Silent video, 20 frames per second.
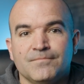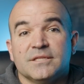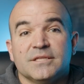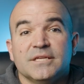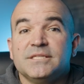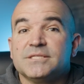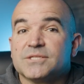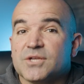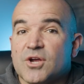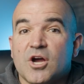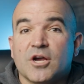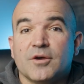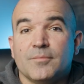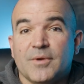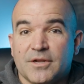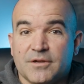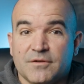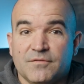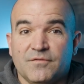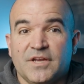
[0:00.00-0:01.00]
Let's talk
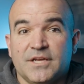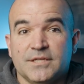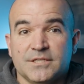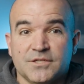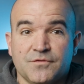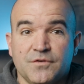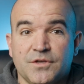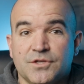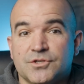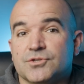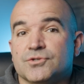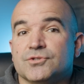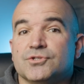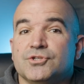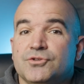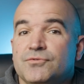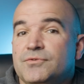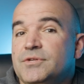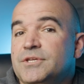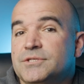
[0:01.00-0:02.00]
about advanced
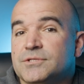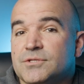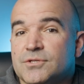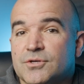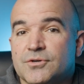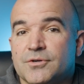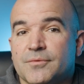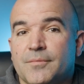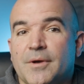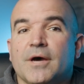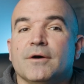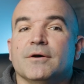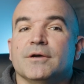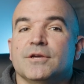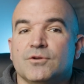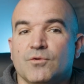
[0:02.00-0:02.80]
features you need to learn about